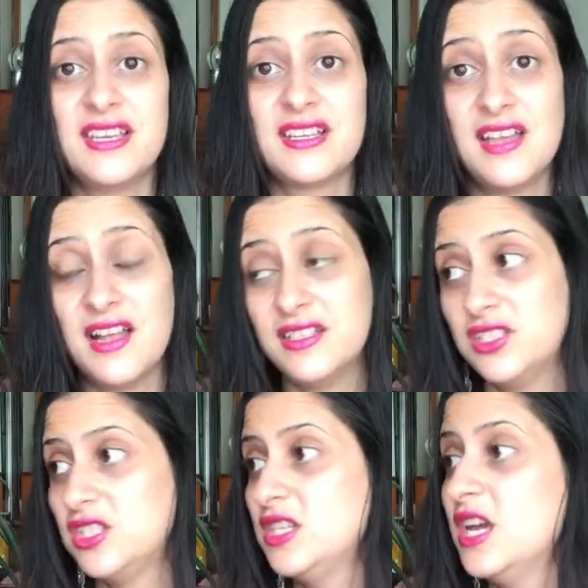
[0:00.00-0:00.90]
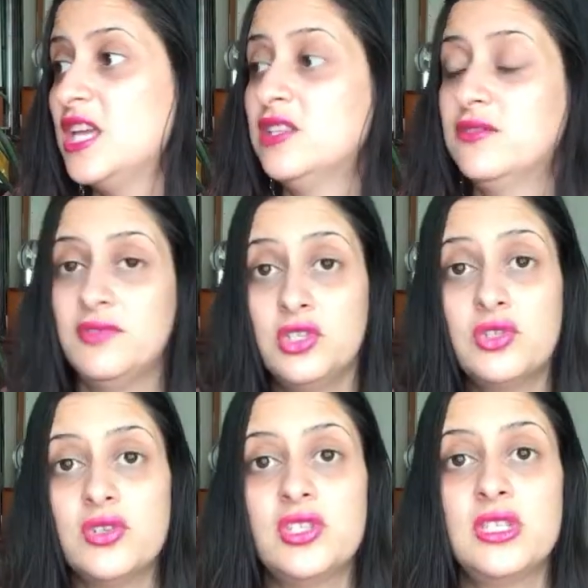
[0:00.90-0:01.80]
technology and the
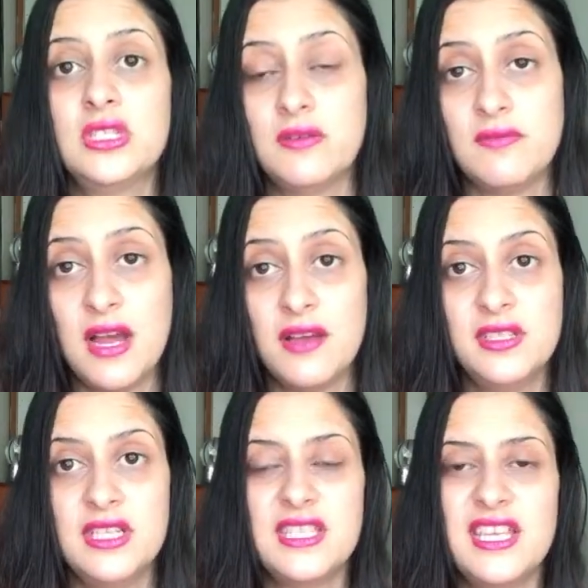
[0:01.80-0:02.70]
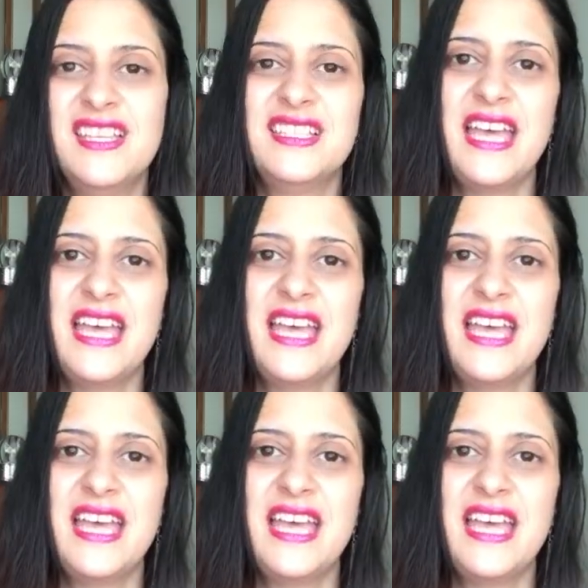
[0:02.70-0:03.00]
resources around us